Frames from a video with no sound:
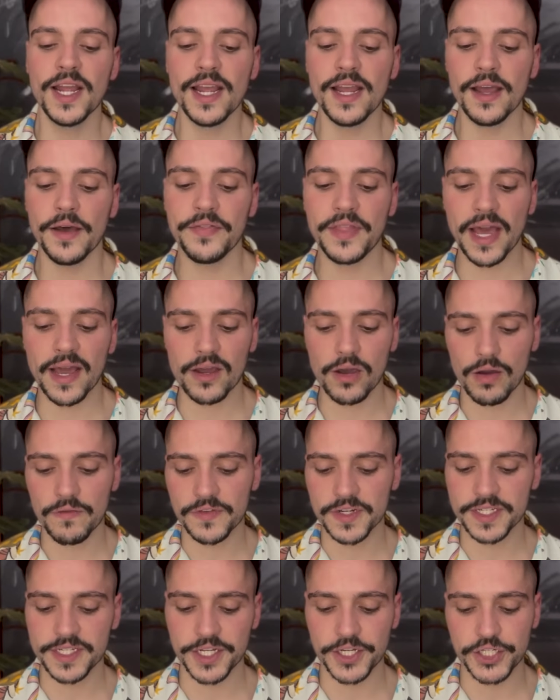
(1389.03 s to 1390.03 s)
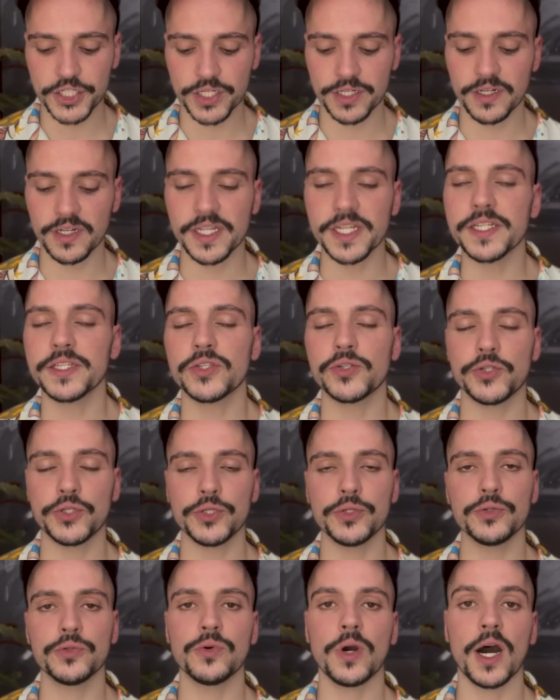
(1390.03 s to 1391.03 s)
And that conversation leads
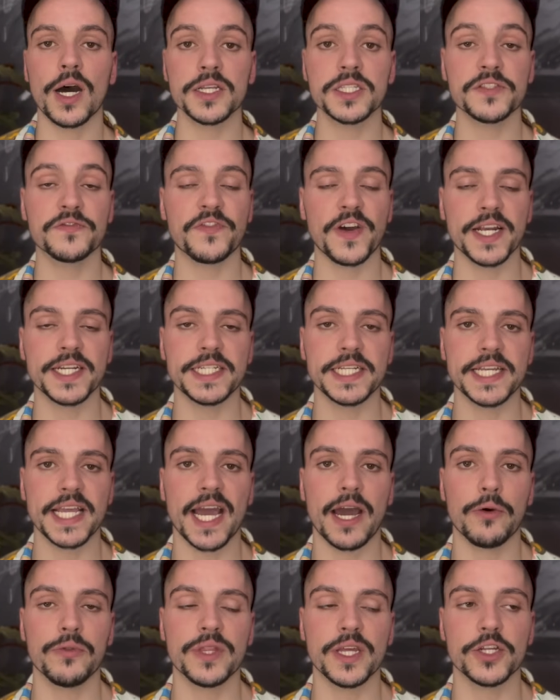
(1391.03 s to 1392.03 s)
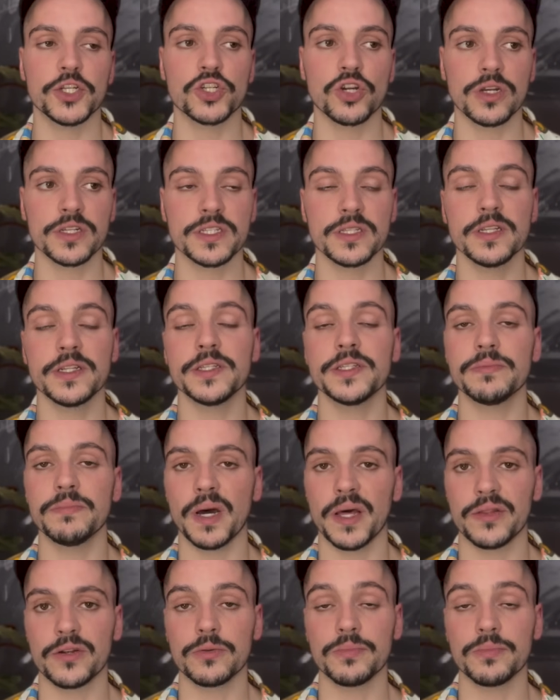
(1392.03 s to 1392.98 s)
to us finding out that Jocelyn's mother,